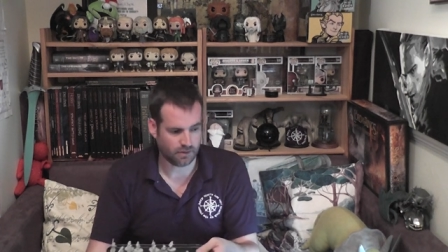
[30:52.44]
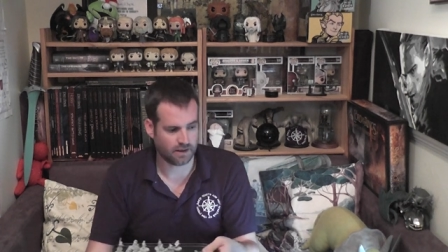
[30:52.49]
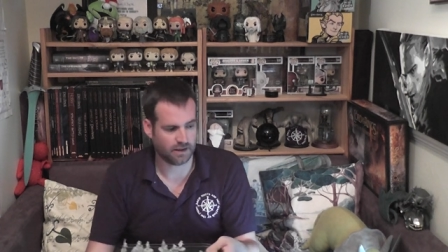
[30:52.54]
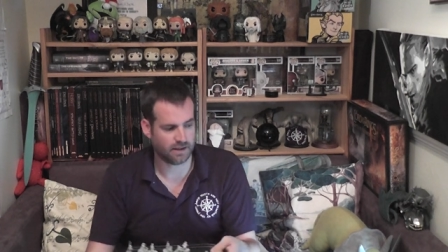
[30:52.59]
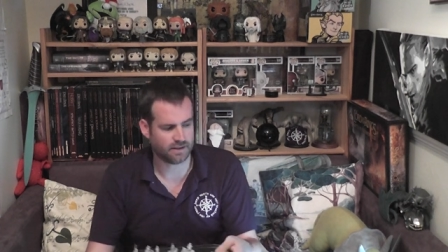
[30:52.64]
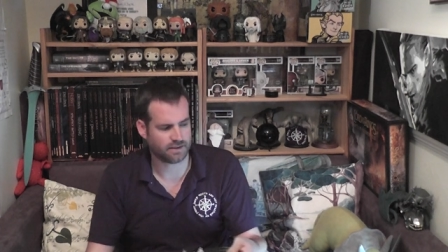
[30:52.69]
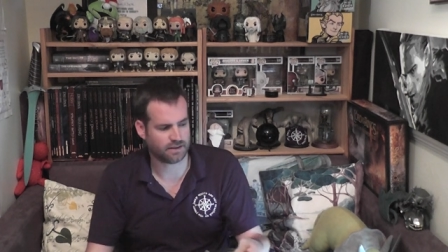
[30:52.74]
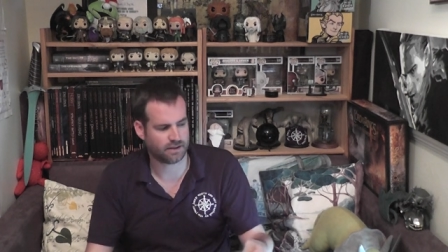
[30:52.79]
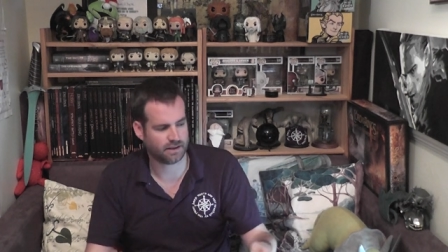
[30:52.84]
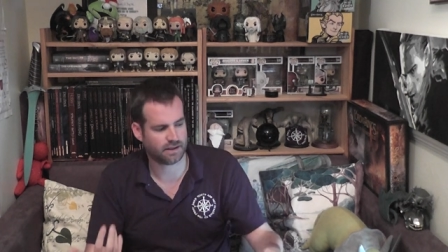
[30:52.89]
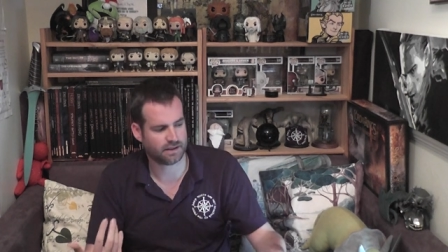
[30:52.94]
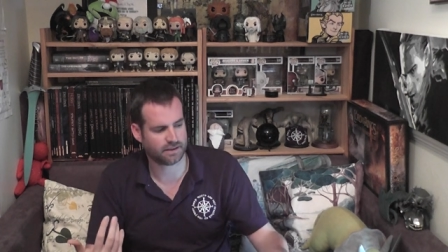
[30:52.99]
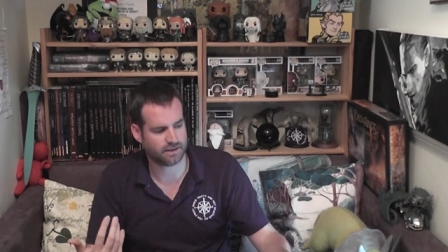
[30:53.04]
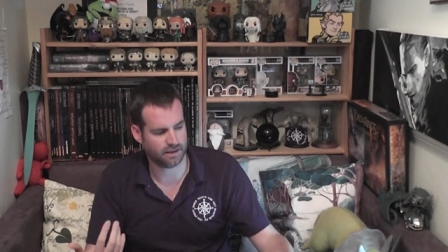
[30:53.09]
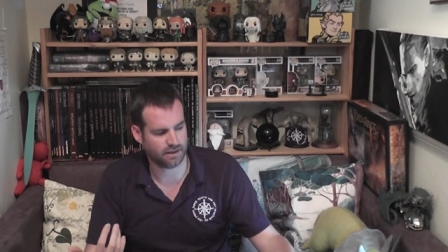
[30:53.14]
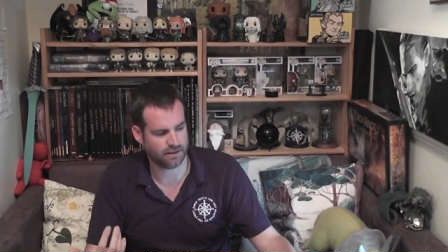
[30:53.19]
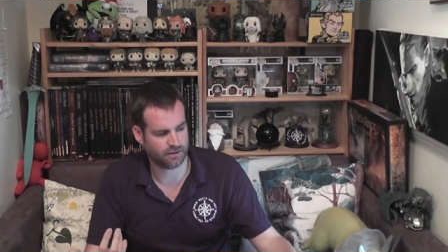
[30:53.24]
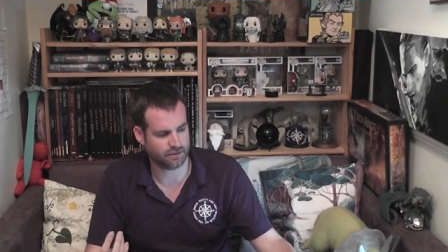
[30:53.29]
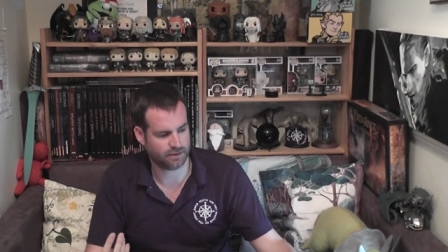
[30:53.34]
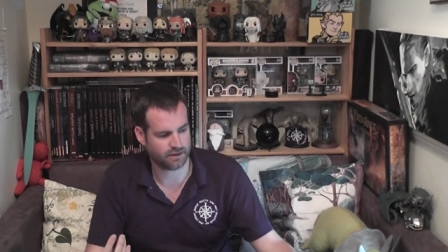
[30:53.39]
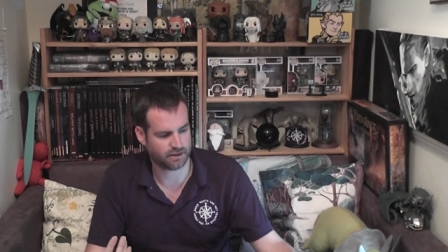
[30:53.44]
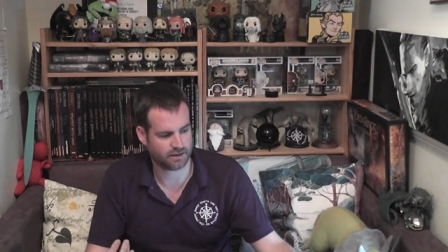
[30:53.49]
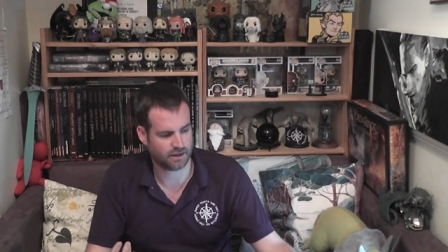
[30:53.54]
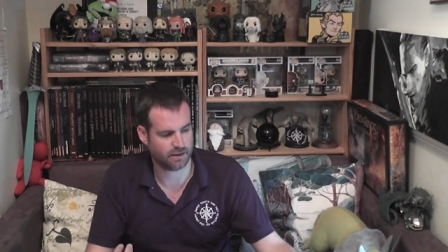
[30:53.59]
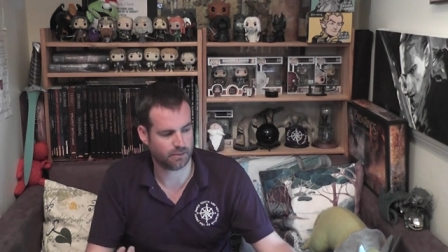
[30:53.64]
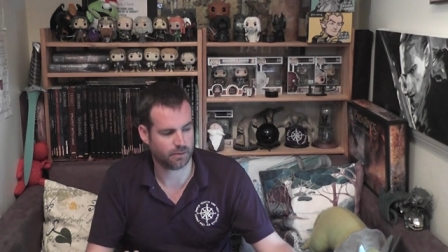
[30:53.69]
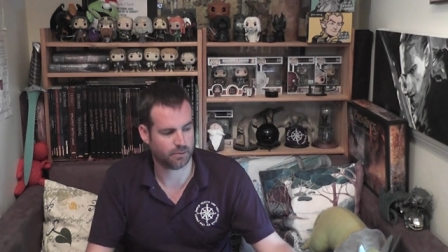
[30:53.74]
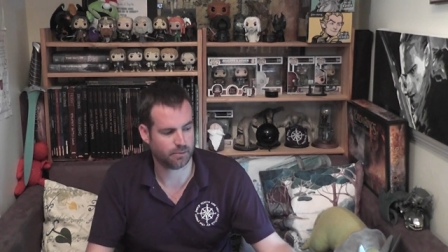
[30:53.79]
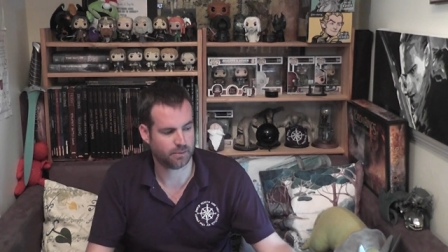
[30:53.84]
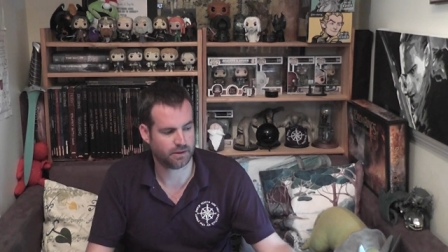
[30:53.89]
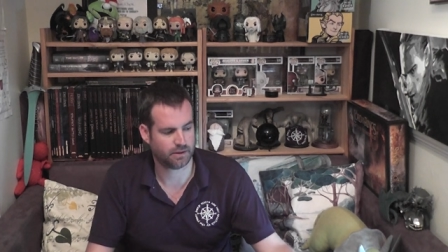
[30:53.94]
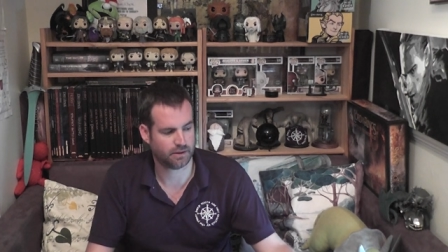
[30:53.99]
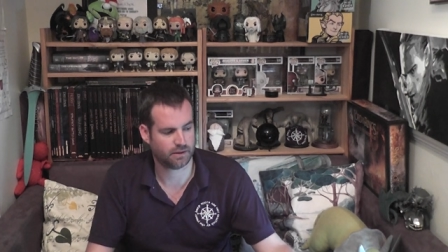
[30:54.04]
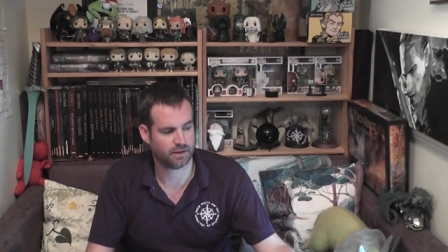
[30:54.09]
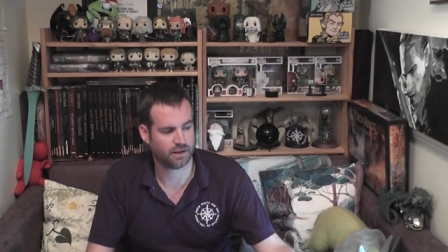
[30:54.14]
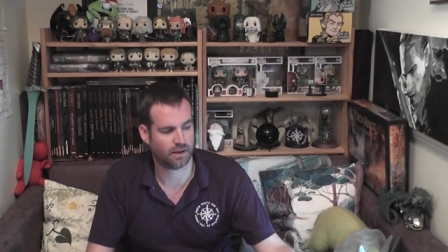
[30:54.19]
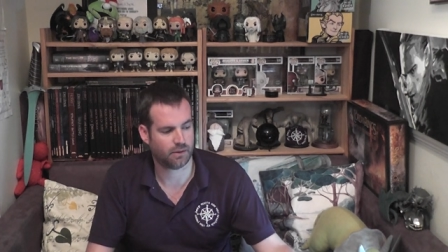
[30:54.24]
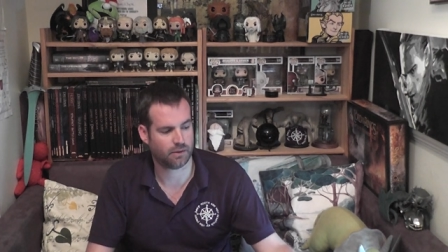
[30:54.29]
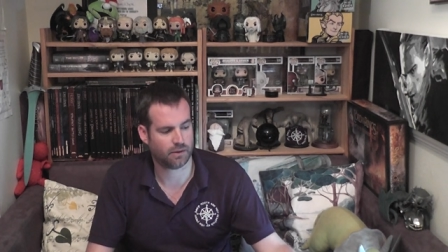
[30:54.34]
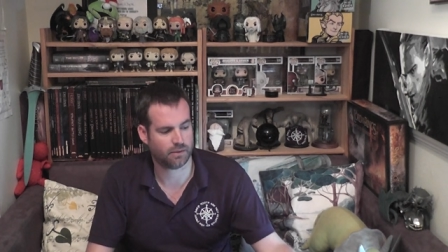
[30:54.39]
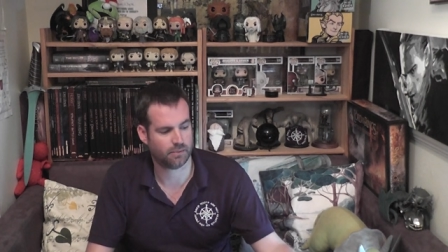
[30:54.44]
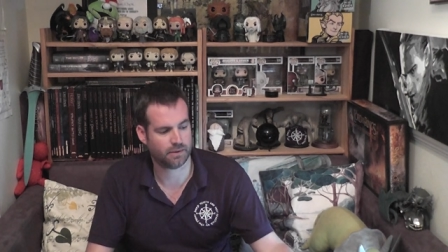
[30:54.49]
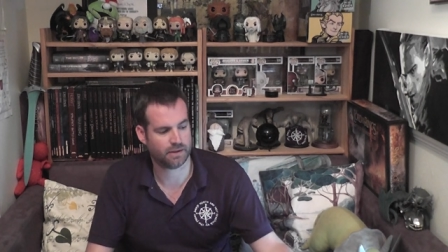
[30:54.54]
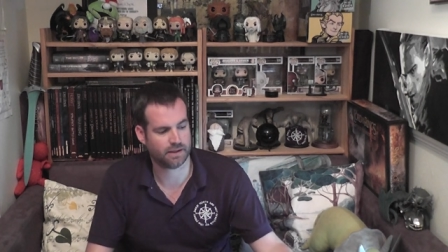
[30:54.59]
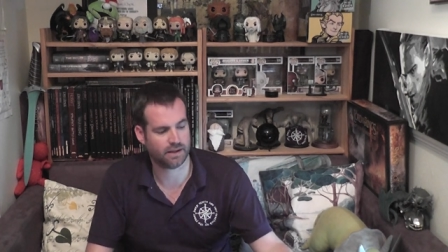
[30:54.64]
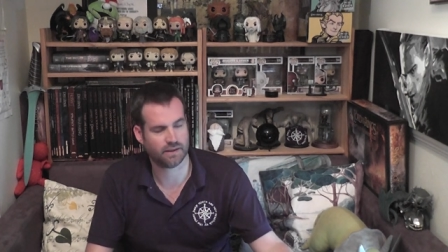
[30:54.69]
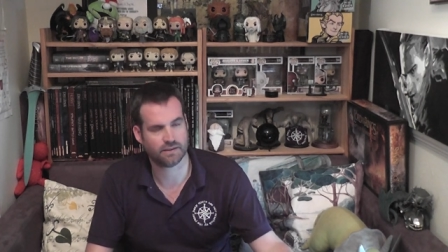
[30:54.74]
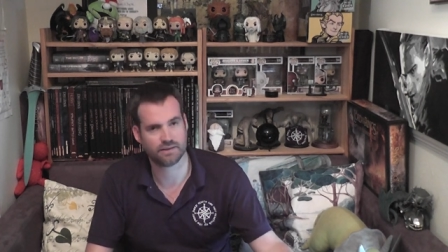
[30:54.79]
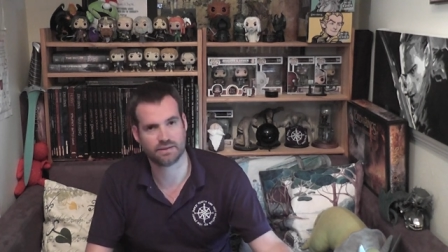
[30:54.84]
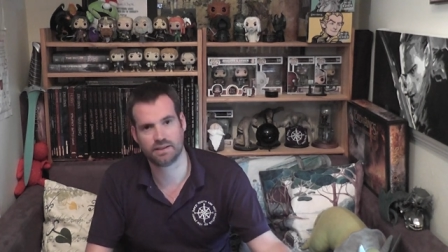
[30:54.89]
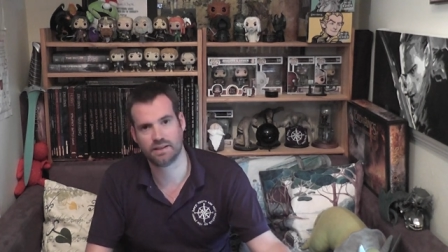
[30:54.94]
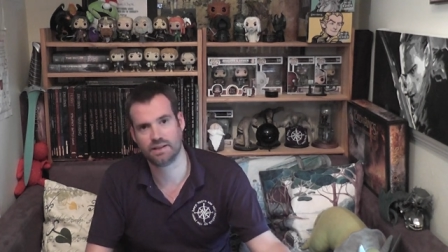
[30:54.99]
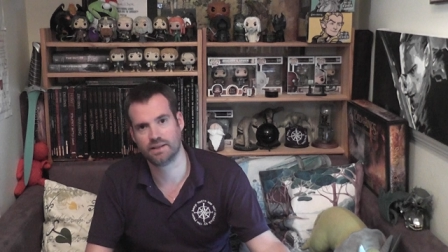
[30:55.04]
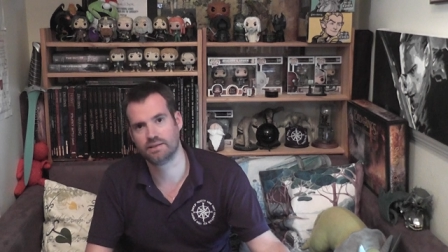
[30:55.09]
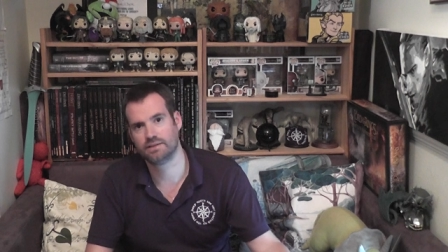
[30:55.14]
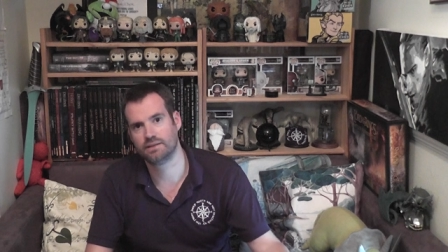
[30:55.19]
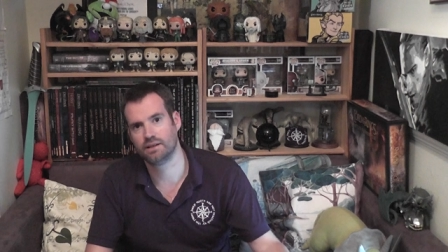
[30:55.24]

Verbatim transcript: And as I think I said in the first clip, I've been doing that while I've been downstairs.